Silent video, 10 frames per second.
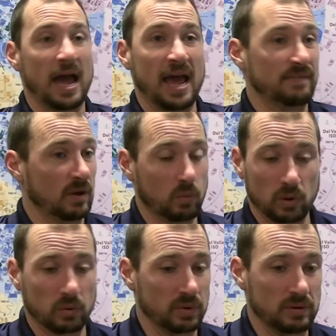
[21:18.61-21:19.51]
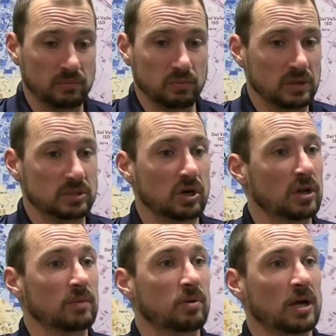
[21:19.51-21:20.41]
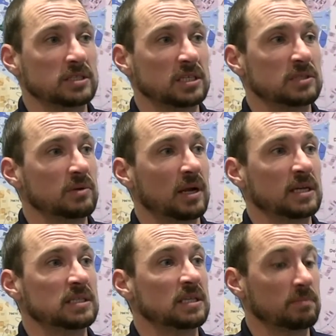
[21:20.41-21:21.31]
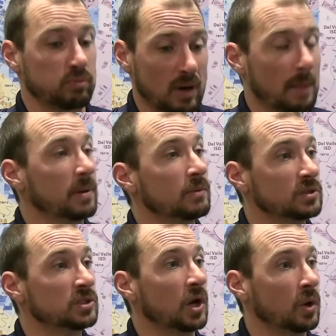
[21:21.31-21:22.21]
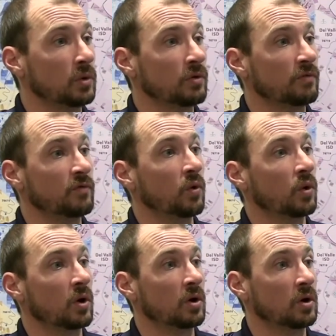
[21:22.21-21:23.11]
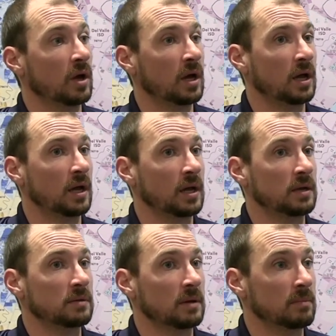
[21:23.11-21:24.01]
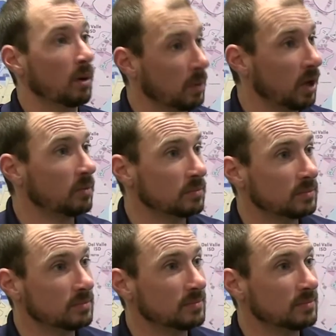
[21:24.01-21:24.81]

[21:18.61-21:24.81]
I have had one where we started the process and realized that the property was zoned for a mobile home.